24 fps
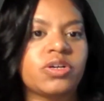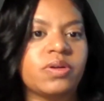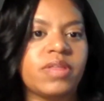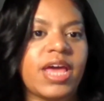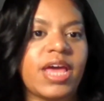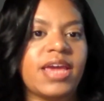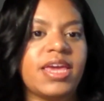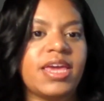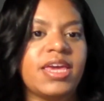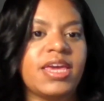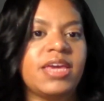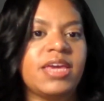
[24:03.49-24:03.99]

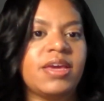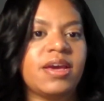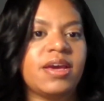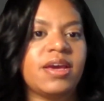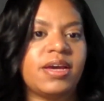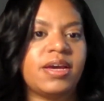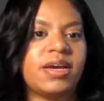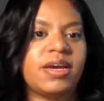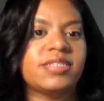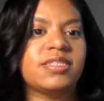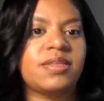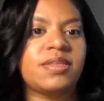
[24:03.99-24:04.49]
Like he
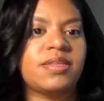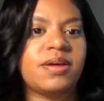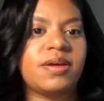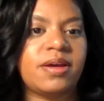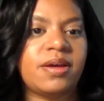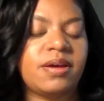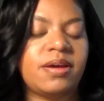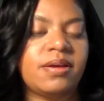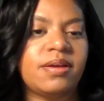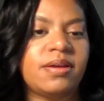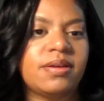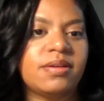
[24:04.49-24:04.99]
is
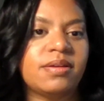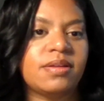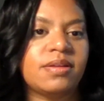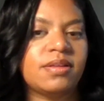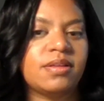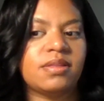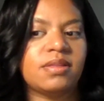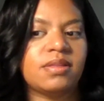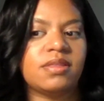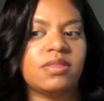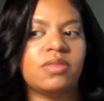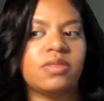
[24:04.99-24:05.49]
the
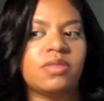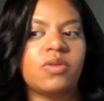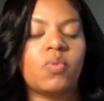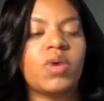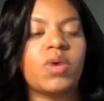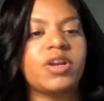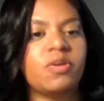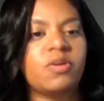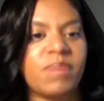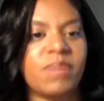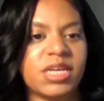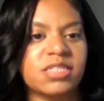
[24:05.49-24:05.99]
the one
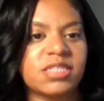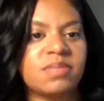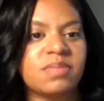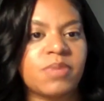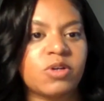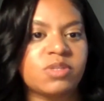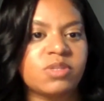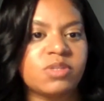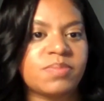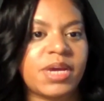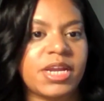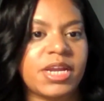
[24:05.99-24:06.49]
who makes the
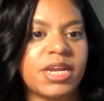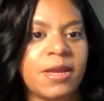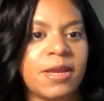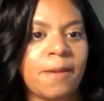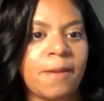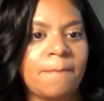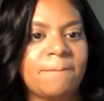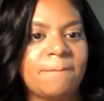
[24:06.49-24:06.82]
most money,